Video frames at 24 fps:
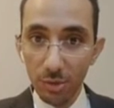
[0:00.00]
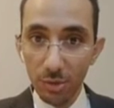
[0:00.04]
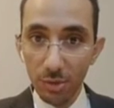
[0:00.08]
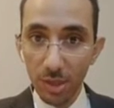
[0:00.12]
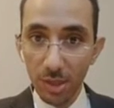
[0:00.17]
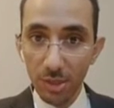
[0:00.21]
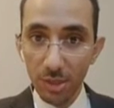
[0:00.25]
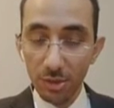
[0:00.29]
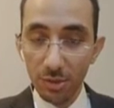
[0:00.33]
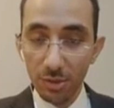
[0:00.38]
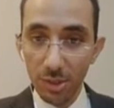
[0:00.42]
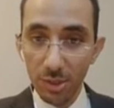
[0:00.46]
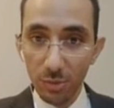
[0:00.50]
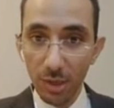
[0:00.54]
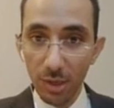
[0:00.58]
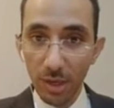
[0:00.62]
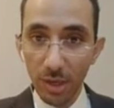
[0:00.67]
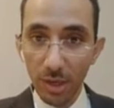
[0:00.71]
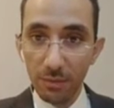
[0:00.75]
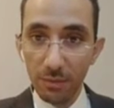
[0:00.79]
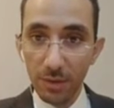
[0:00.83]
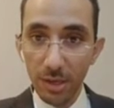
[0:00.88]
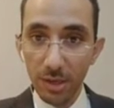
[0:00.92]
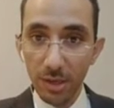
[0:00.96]
two countries
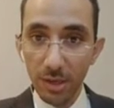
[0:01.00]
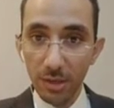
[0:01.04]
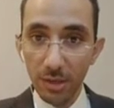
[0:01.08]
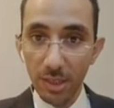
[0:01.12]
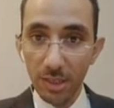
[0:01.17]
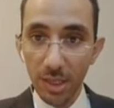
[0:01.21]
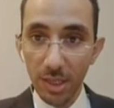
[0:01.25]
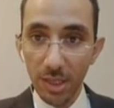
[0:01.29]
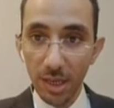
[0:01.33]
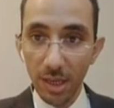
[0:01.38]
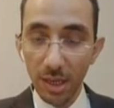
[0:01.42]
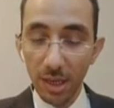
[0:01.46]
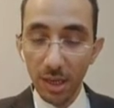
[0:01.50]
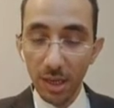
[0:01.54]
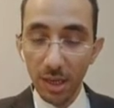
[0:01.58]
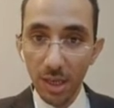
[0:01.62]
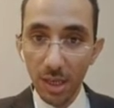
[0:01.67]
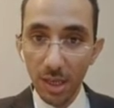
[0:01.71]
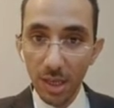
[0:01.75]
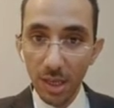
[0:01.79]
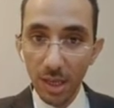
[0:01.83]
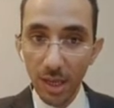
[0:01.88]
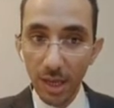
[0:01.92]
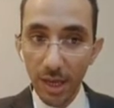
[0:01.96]
will agree on a deal
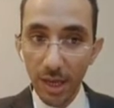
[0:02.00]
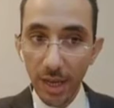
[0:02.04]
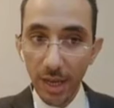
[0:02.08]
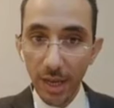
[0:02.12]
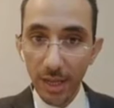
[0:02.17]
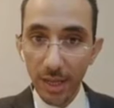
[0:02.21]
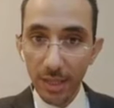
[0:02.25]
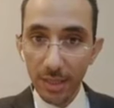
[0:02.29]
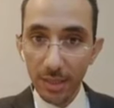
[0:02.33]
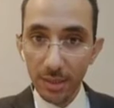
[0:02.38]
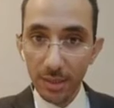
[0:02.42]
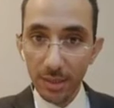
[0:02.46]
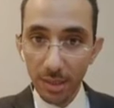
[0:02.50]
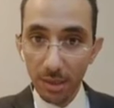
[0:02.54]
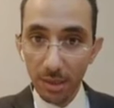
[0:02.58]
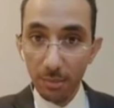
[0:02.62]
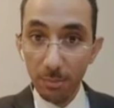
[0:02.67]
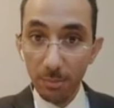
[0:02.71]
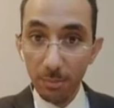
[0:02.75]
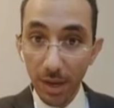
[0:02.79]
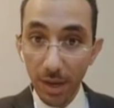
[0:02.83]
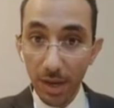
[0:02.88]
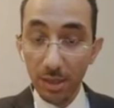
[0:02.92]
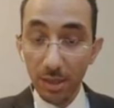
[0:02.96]
and
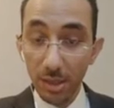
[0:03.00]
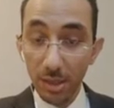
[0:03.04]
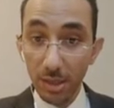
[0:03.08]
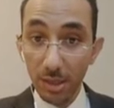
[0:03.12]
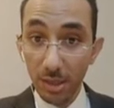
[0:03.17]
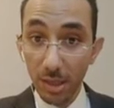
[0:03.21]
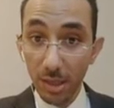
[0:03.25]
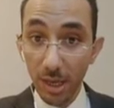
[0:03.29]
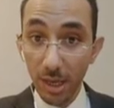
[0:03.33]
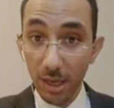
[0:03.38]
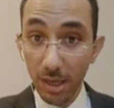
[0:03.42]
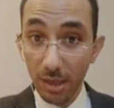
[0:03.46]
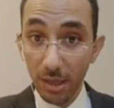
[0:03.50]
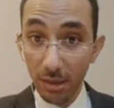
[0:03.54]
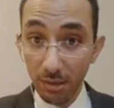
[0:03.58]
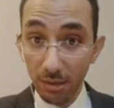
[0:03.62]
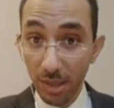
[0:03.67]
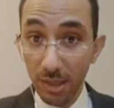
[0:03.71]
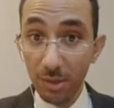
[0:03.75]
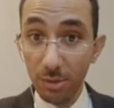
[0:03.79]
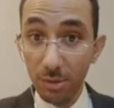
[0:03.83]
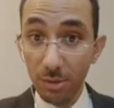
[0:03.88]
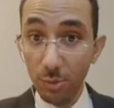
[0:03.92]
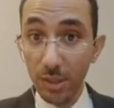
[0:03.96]

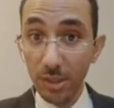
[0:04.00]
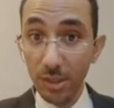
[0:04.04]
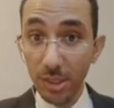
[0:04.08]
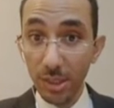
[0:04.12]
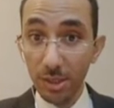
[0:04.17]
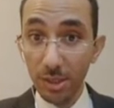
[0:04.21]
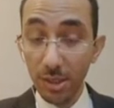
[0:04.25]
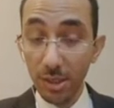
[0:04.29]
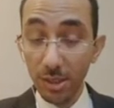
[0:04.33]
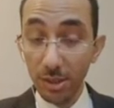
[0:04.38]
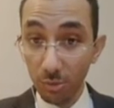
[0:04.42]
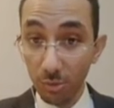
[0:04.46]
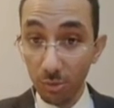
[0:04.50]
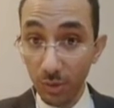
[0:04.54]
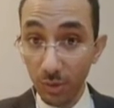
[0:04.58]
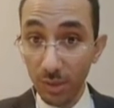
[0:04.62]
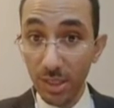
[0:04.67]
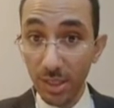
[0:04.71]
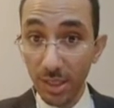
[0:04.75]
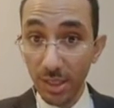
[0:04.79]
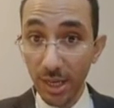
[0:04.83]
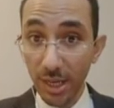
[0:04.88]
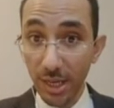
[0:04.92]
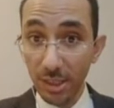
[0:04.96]
in
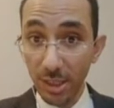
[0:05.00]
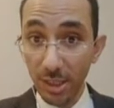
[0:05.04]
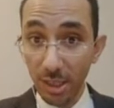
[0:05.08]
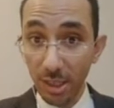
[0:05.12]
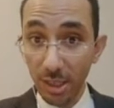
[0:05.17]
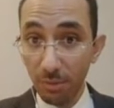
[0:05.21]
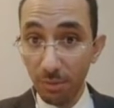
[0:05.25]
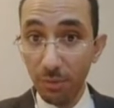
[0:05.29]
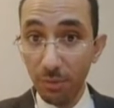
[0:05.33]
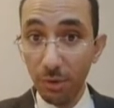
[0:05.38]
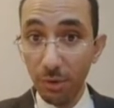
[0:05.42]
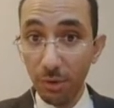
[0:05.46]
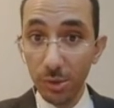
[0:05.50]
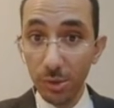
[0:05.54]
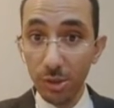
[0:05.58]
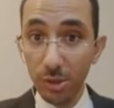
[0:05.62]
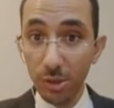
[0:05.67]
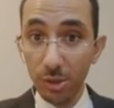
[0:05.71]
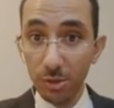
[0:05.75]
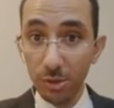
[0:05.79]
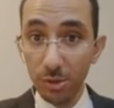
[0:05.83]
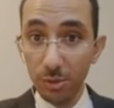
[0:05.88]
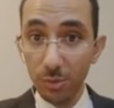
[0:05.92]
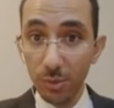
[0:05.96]
2019 before
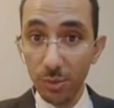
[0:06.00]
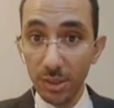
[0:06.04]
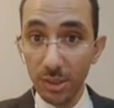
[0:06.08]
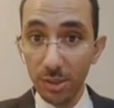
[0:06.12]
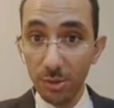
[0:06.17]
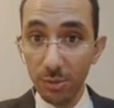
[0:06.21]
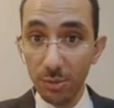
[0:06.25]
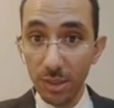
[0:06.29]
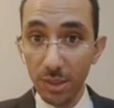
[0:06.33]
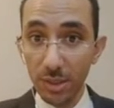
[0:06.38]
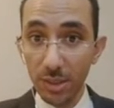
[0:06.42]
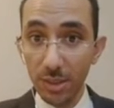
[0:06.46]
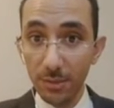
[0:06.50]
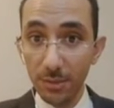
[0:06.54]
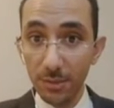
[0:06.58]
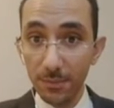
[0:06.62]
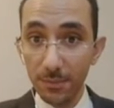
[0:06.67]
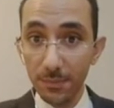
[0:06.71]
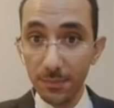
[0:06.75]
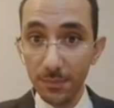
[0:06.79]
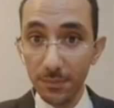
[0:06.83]
we go to 2020.